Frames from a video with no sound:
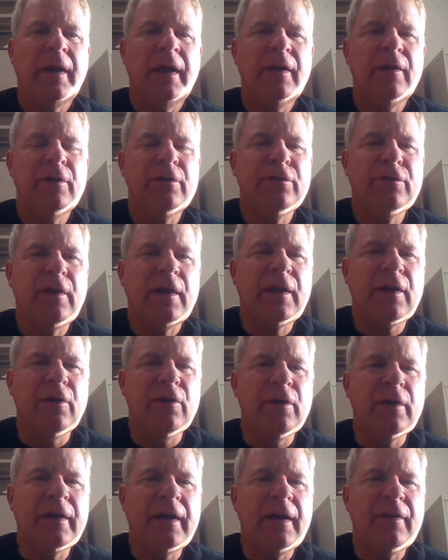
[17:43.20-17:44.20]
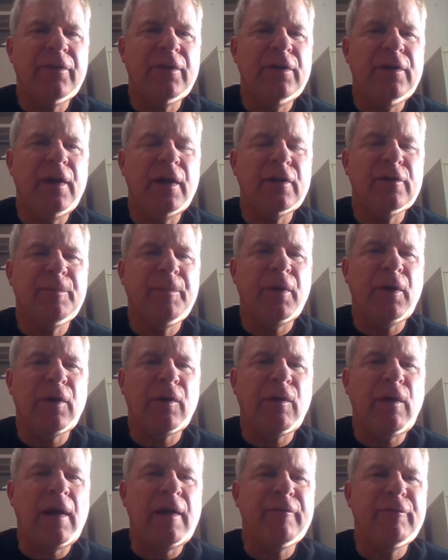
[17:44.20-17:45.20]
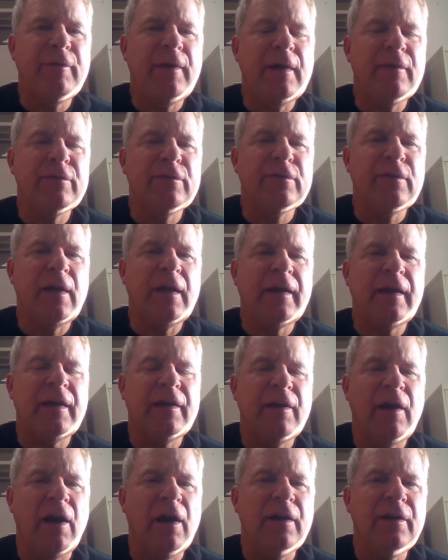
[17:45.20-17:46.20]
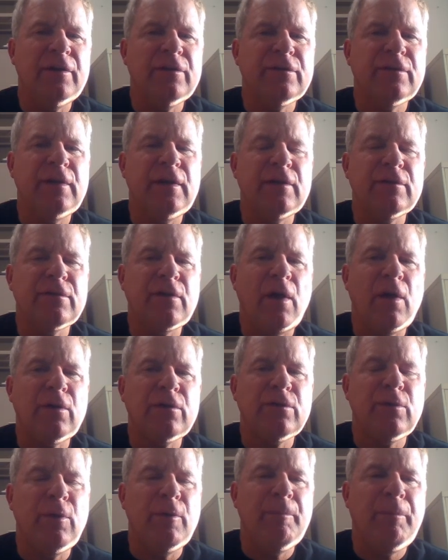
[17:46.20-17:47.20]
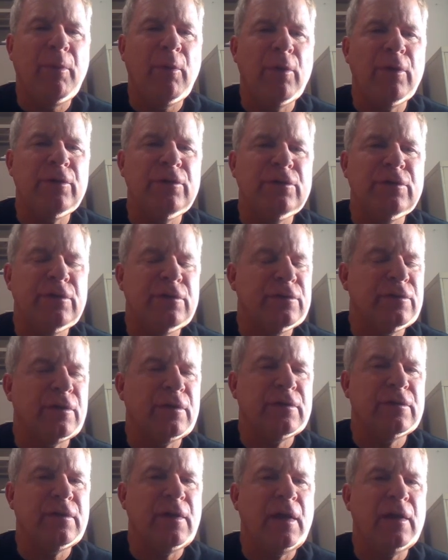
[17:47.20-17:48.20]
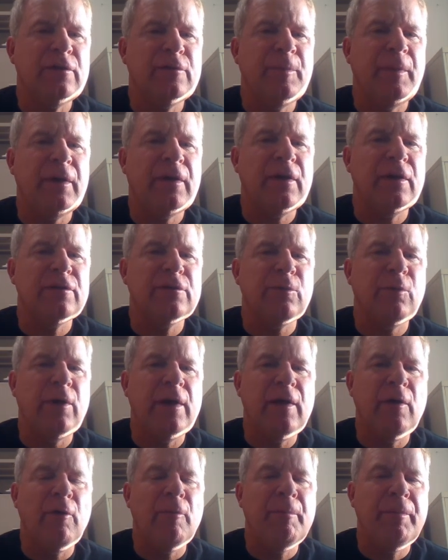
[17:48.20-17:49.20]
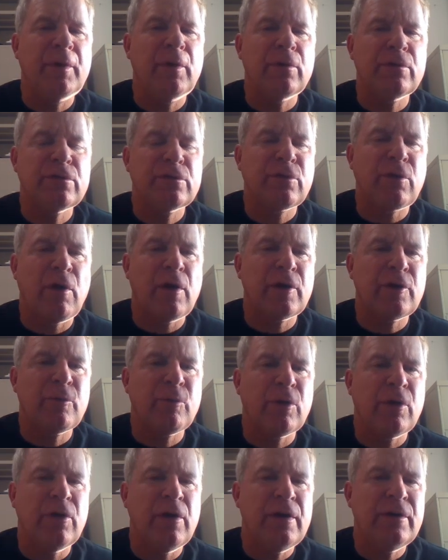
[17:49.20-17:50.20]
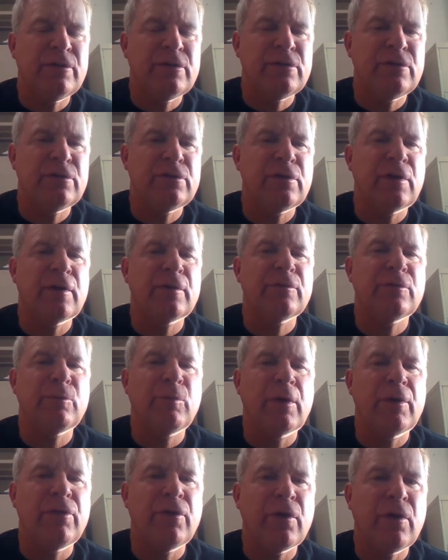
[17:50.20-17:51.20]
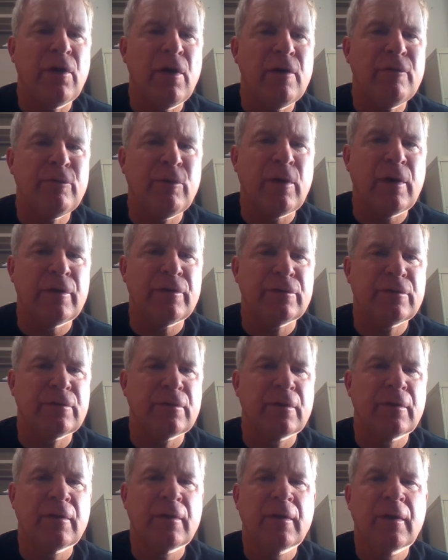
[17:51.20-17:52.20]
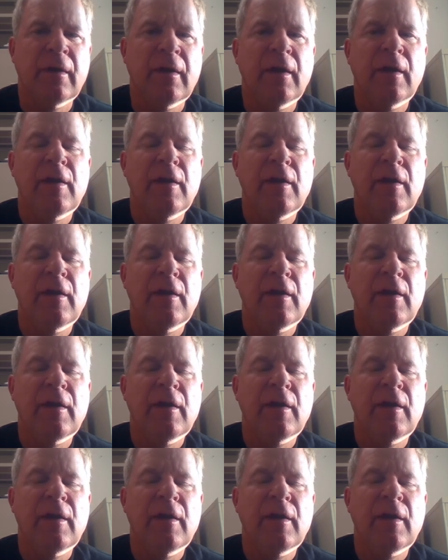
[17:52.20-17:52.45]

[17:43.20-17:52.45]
Okay, let's take a look at the next paragraph. We have second, honesty is also important to success because it will help build stronger relationships with their loved ones.